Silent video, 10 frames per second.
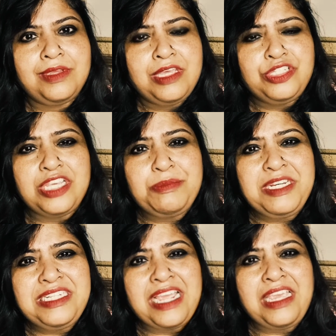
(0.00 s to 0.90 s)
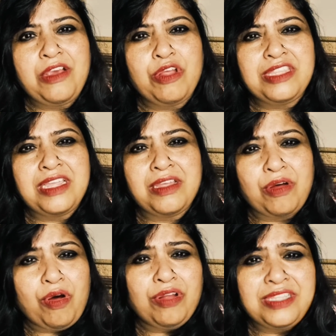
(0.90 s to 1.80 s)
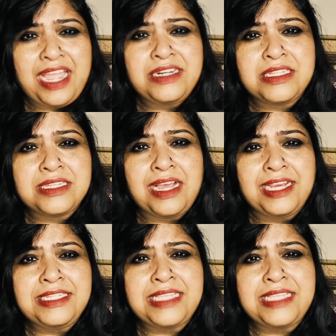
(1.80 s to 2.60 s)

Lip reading: She has been taking on their disguise,